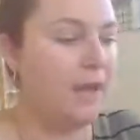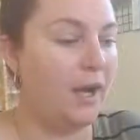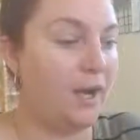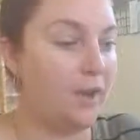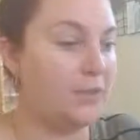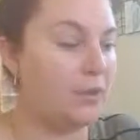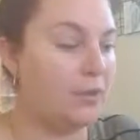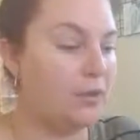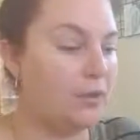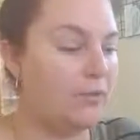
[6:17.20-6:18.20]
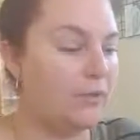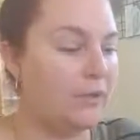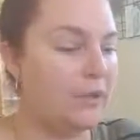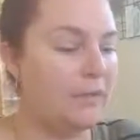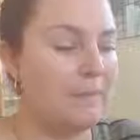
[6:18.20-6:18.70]
I don't know of a
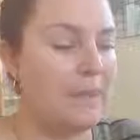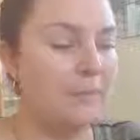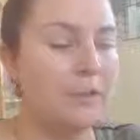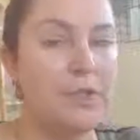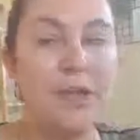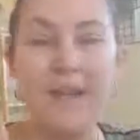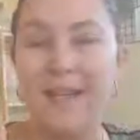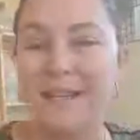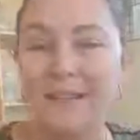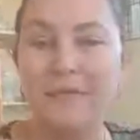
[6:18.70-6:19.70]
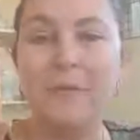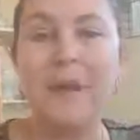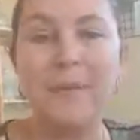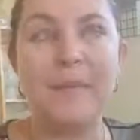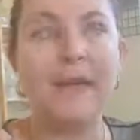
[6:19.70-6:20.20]
program that would, except for
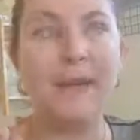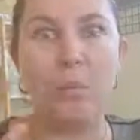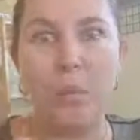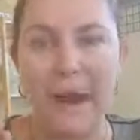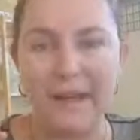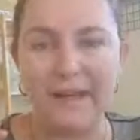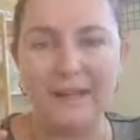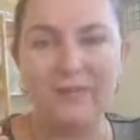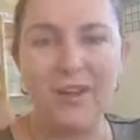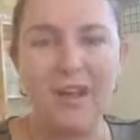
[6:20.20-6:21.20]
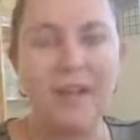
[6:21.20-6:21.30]
maybe like Wave.